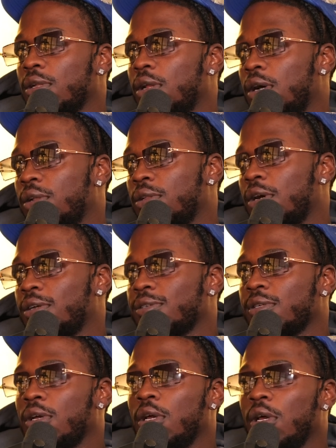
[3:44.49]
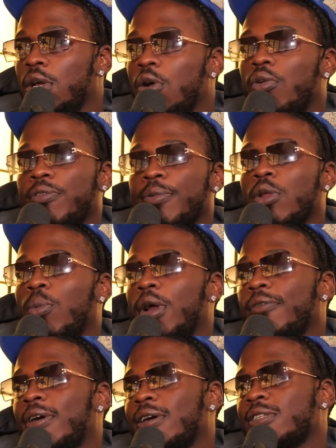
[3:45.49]
a lot of dots, always been
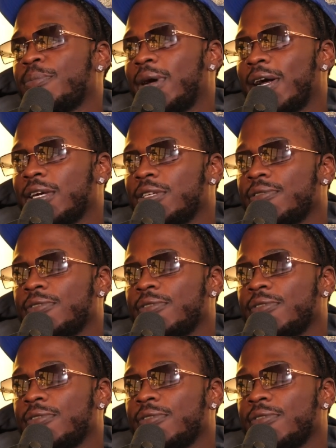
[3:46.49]
aware of how to package